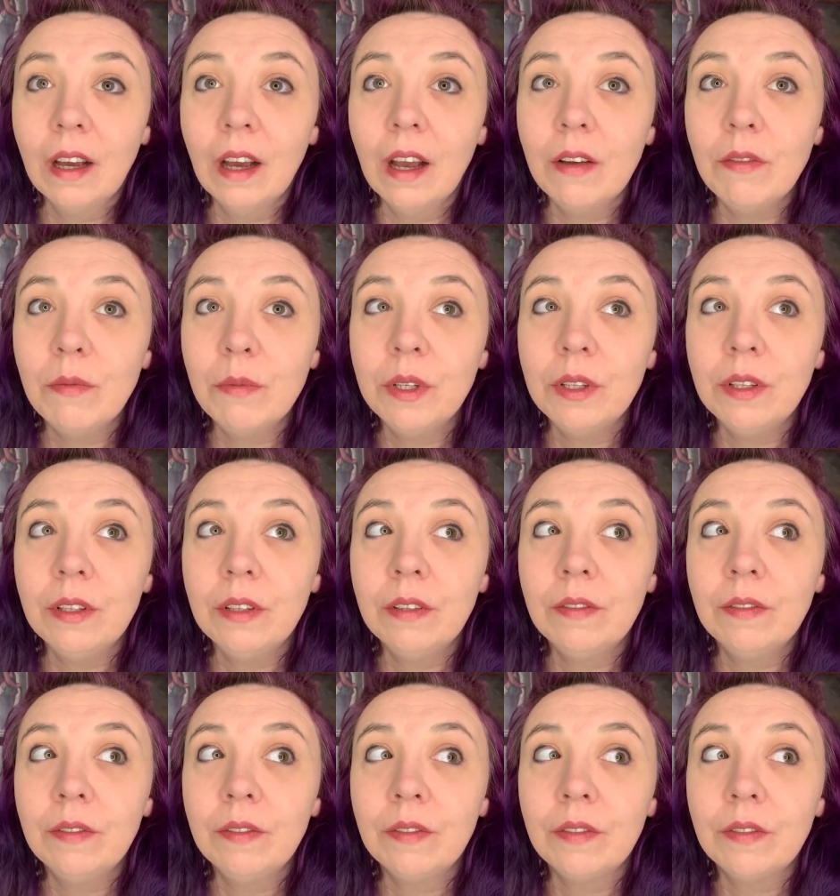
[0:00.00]
I've been
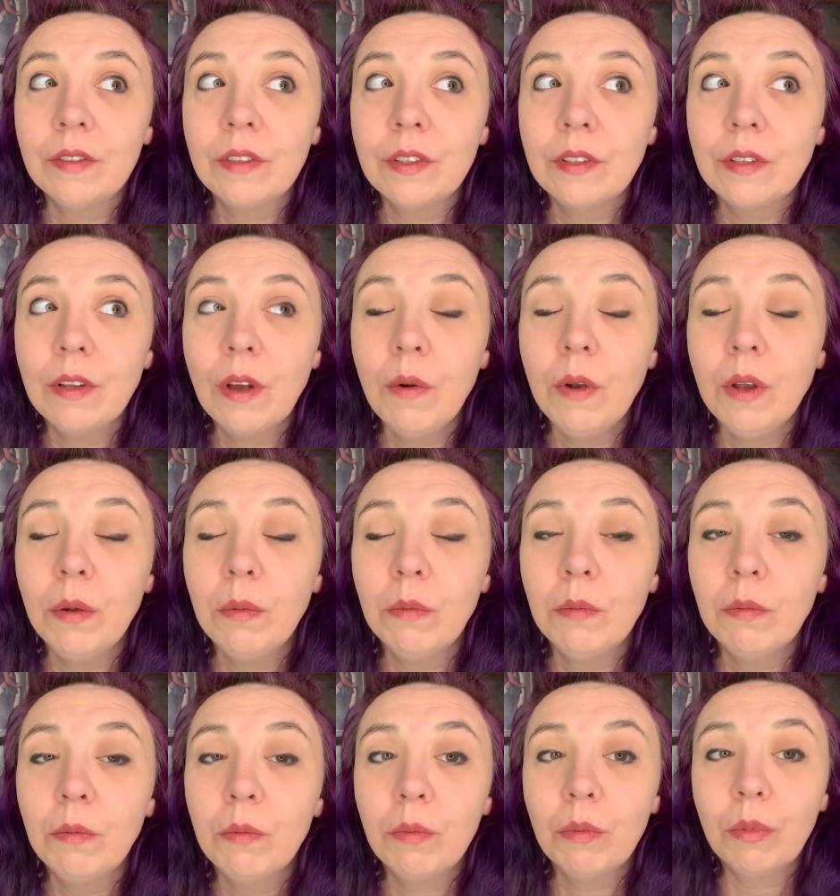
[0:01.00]

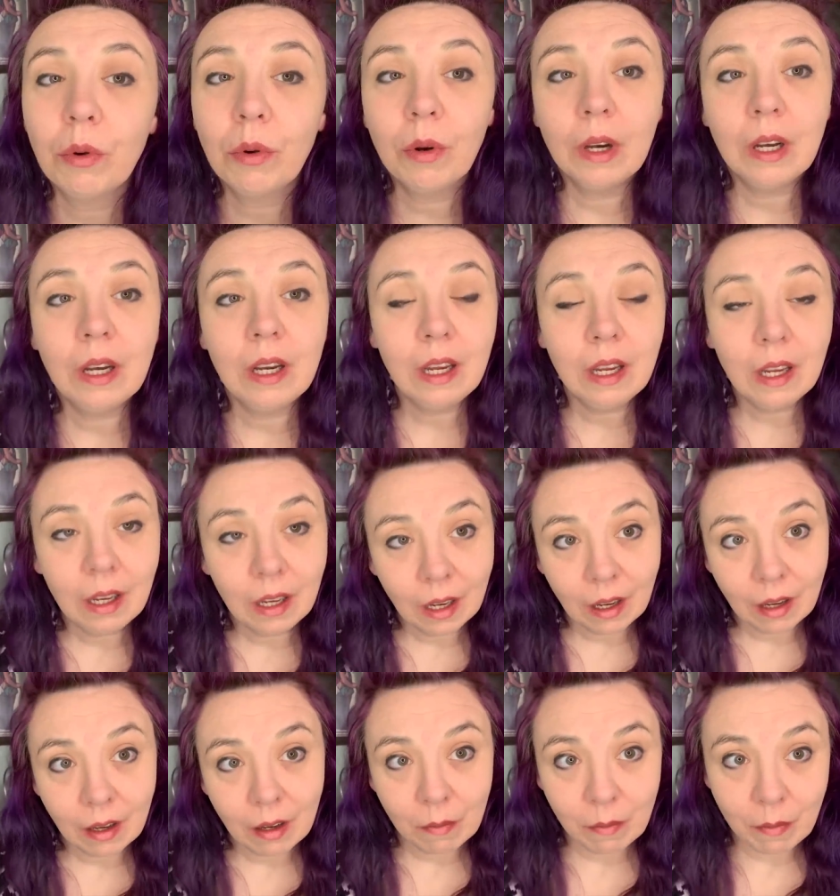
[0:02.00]
sewing pretty
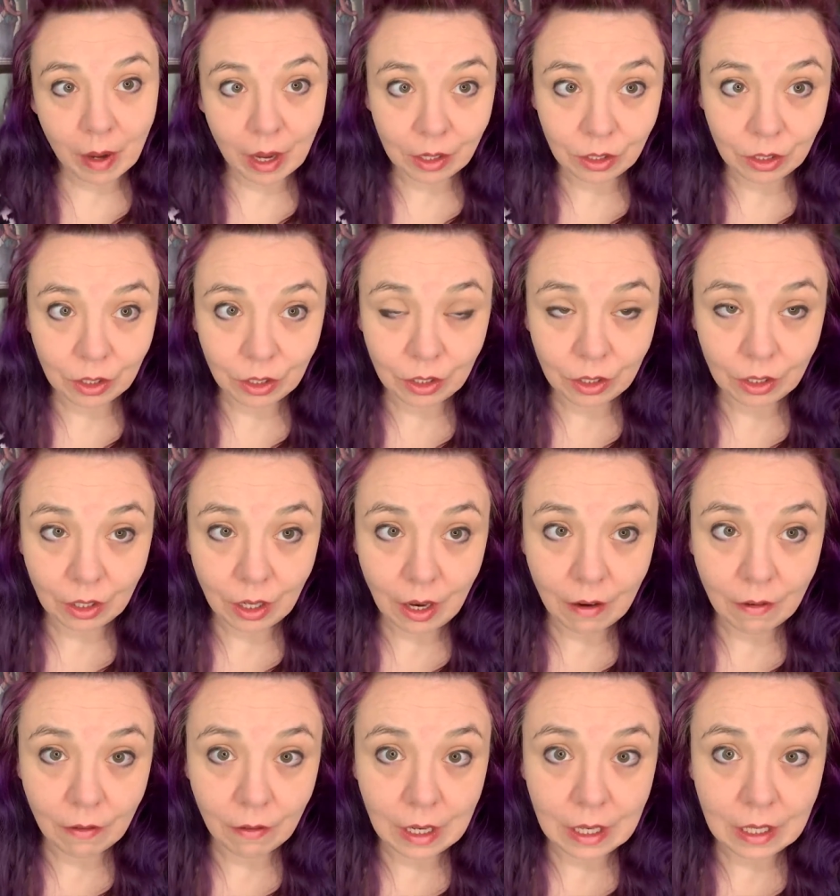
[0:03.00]
much
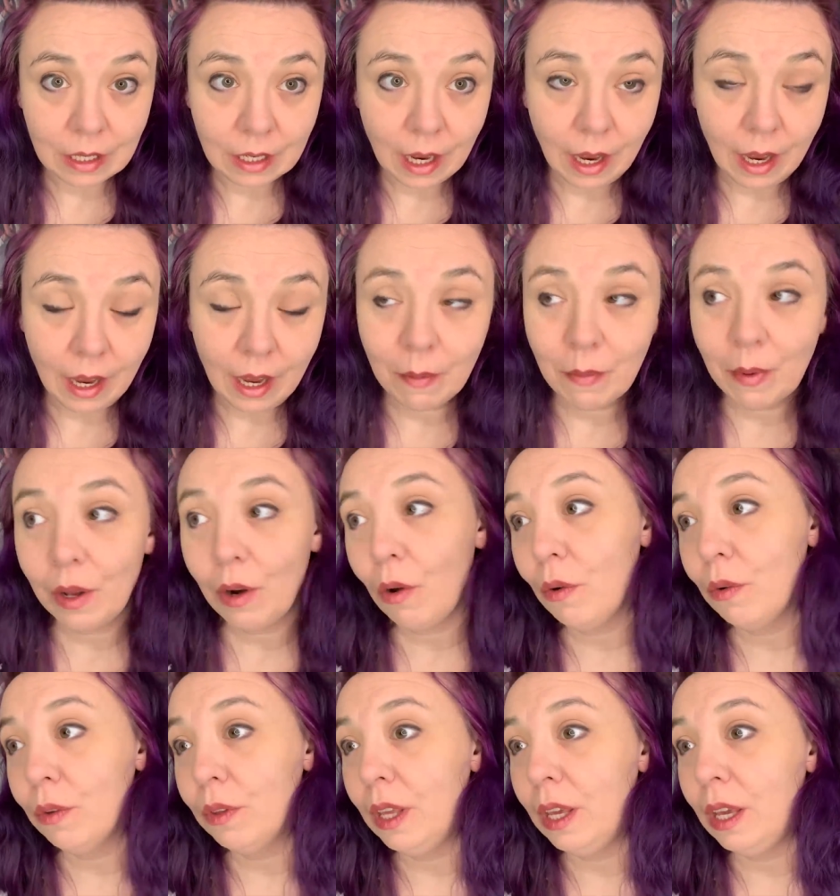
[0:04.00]
every day, but
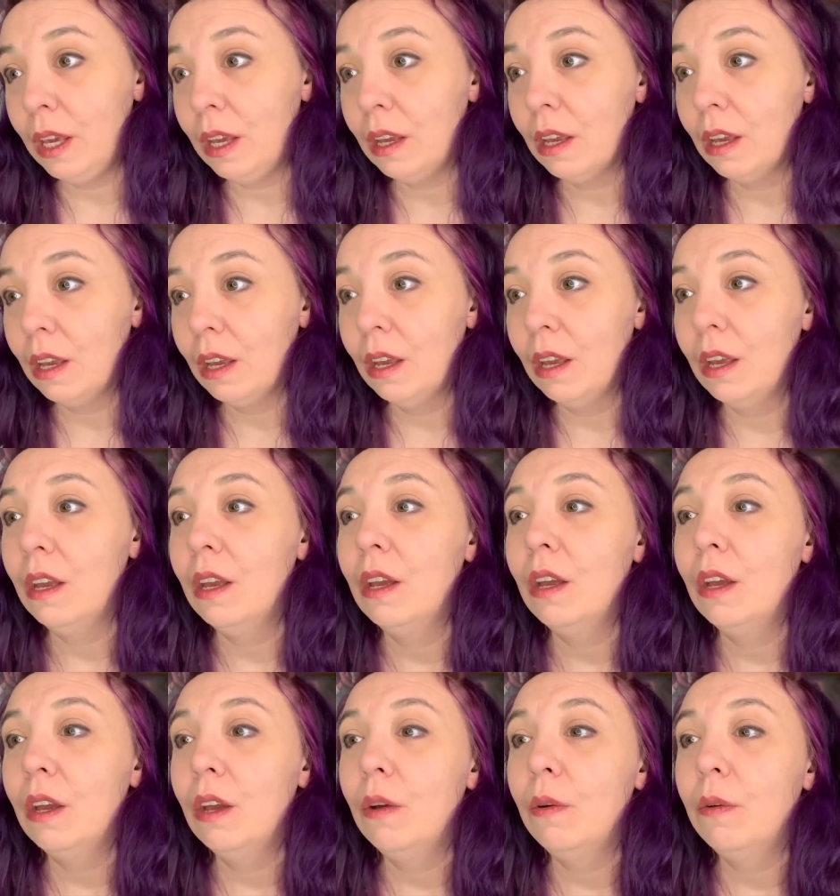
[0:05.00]
only
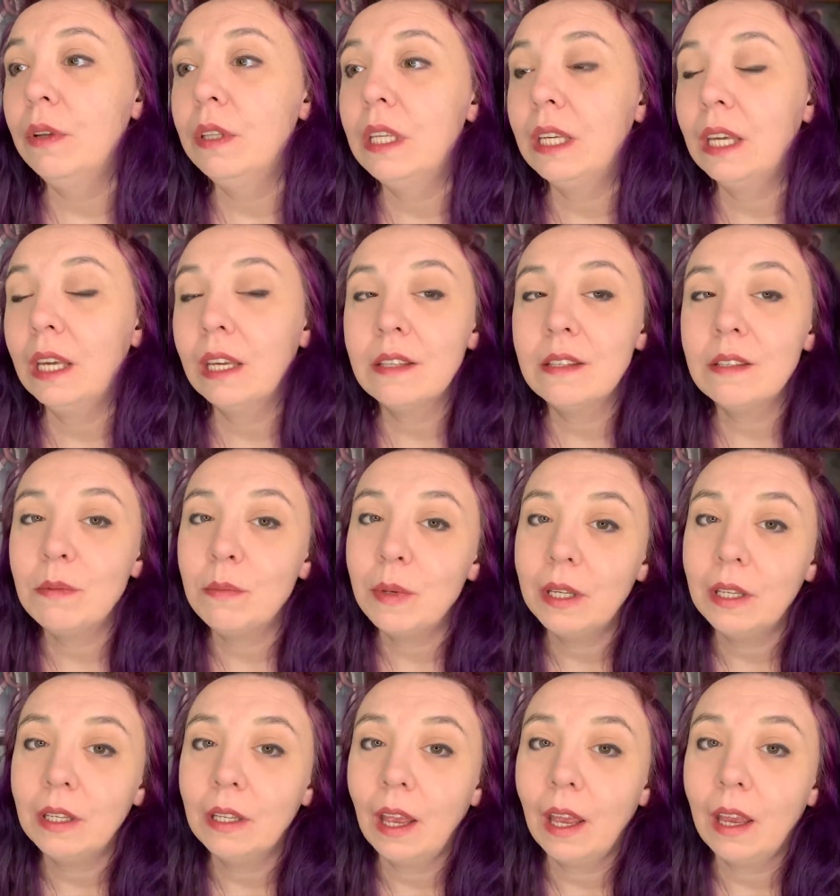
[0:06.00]
when the kids have
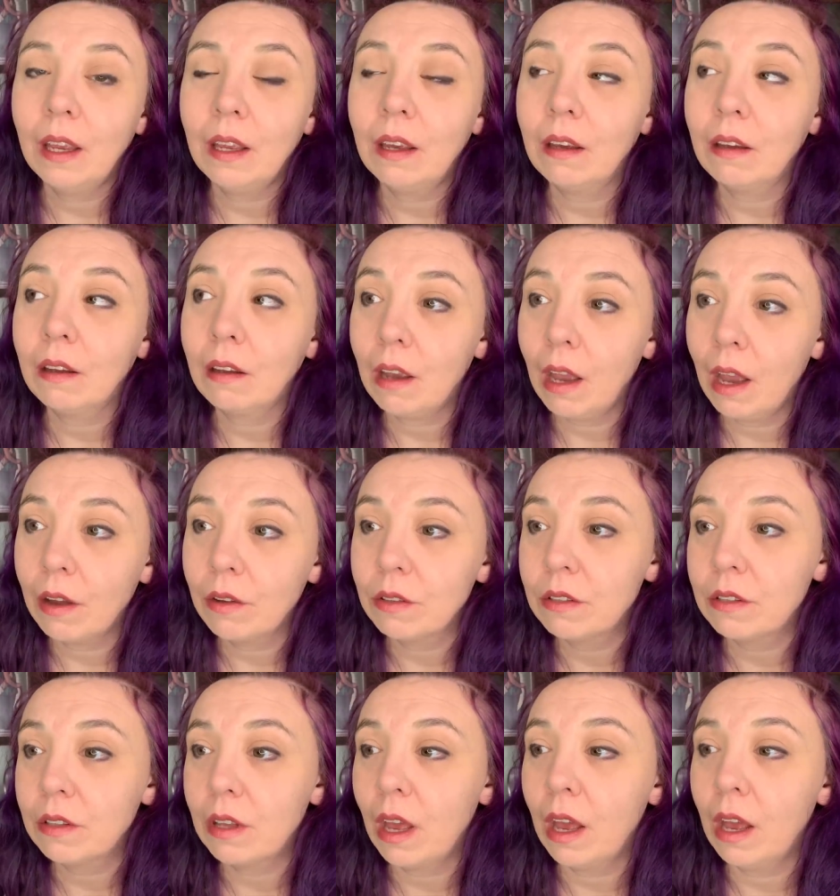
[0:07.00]
been like
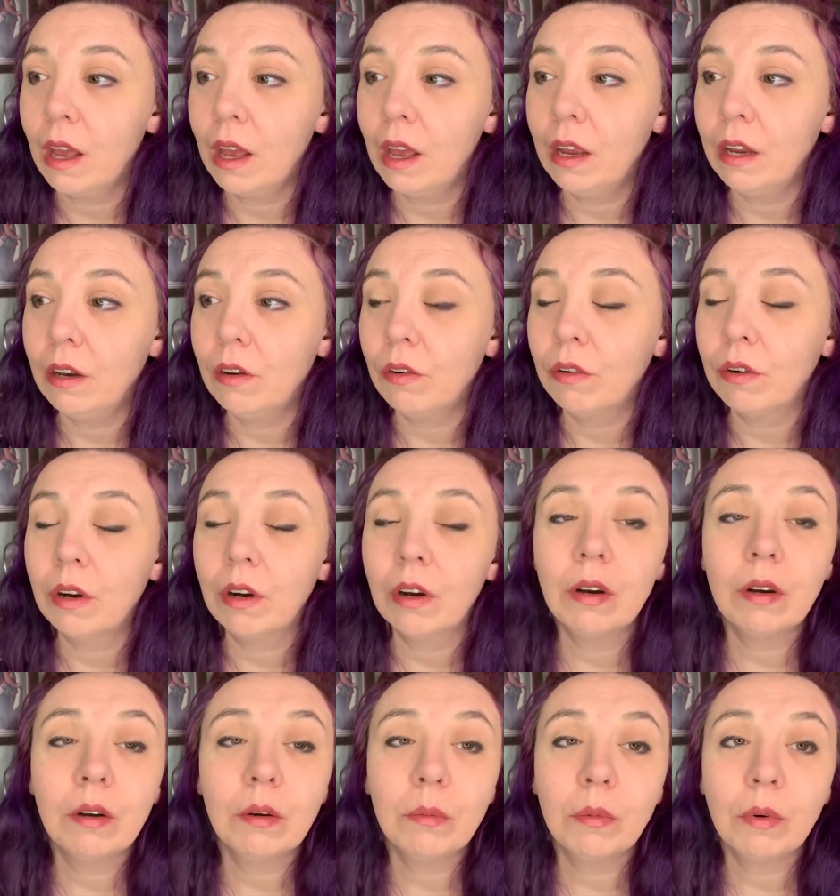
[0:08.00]
outside or
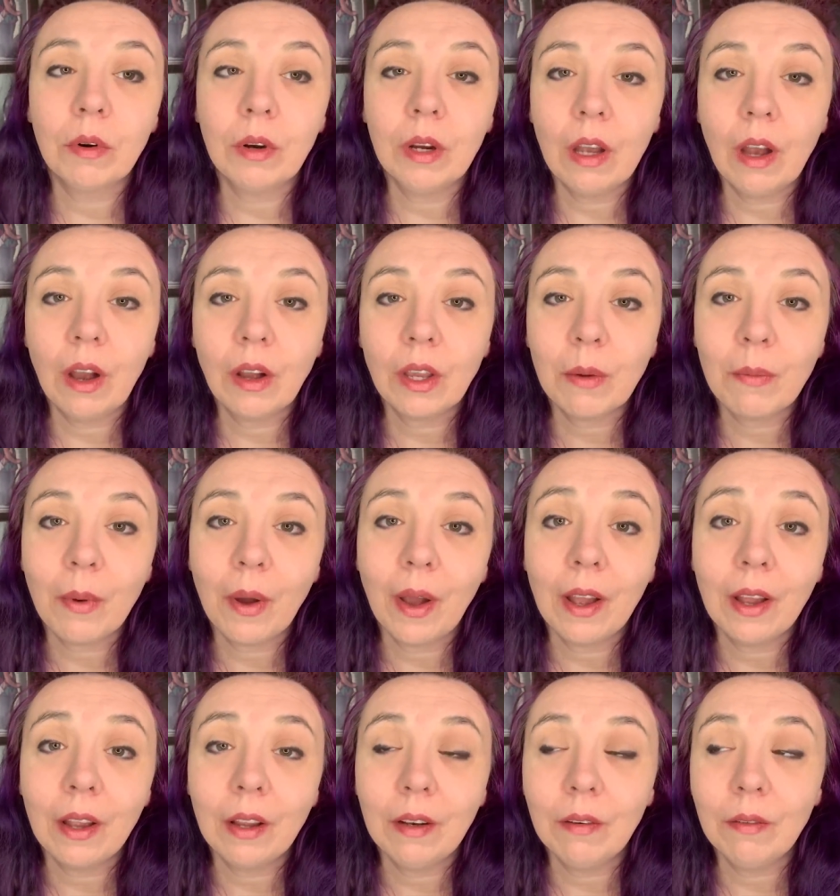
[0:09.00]

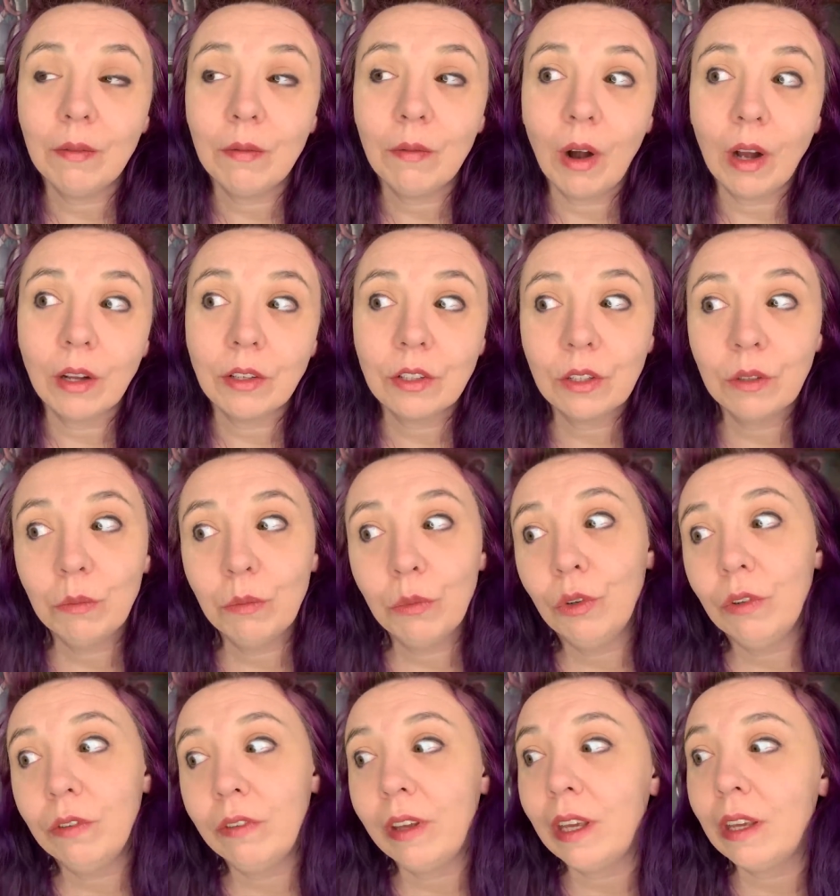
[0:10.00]
preoccupied watching
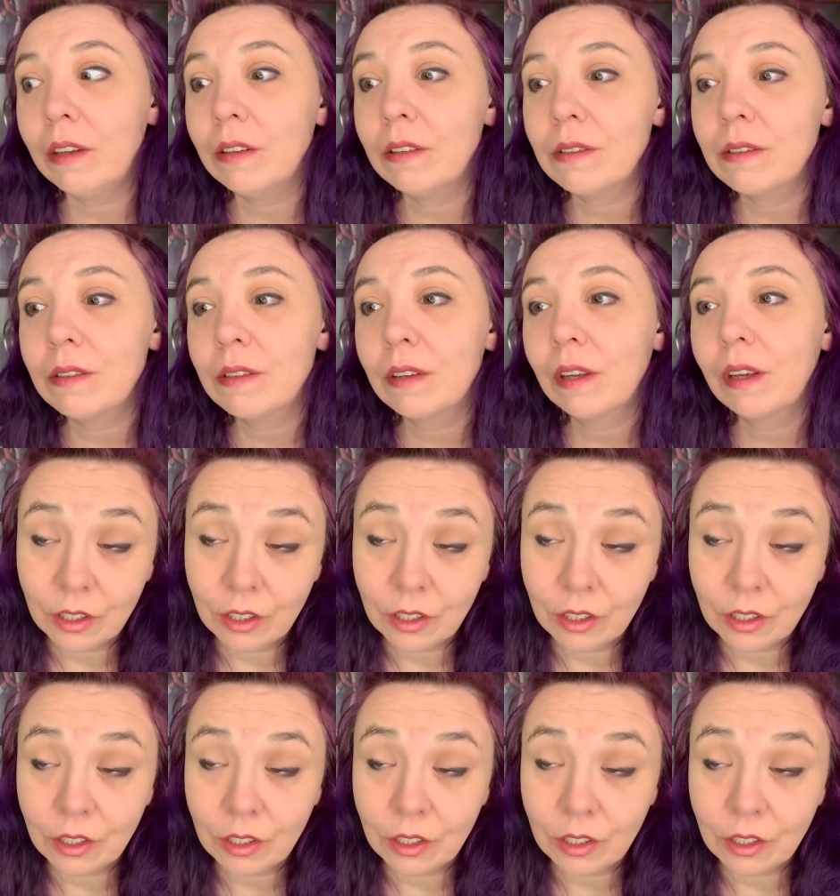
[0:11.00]
movies.